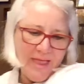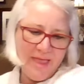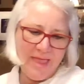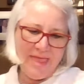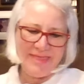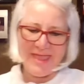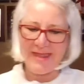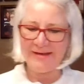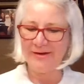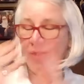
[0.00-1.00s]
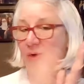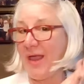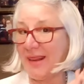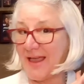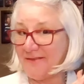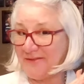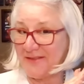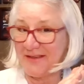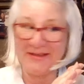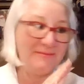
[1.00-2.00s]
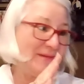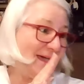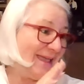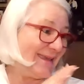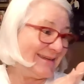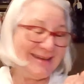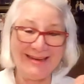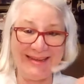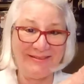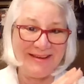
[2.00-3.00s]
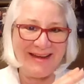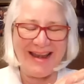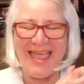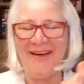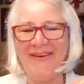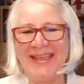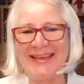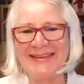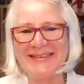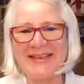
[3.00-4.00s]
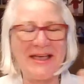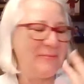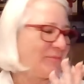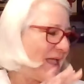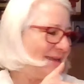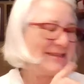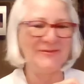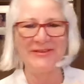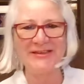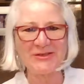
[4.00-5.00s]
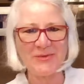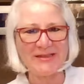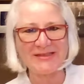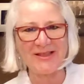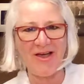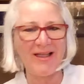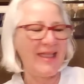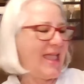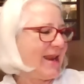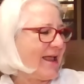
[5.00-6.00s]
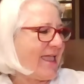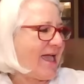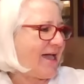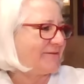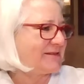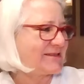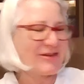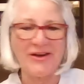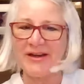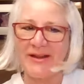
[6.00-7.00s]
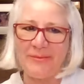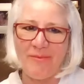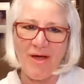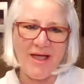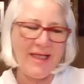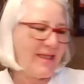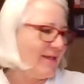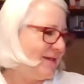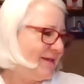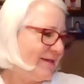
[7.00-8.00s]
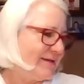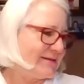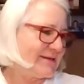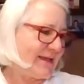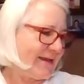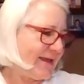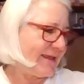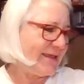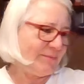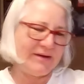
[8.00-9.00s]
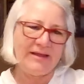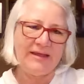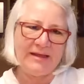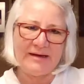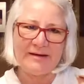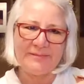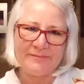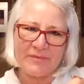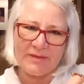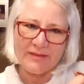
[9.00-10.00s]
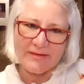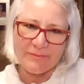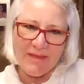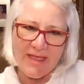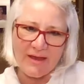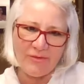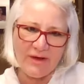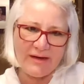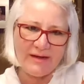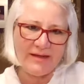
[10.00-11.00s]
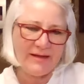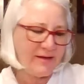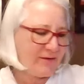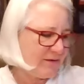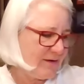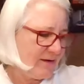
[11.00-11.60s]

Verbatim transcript: And then, you know, I love my knitting right now, and I did finish one sock, and I have started my second. I keep it in this bag right here,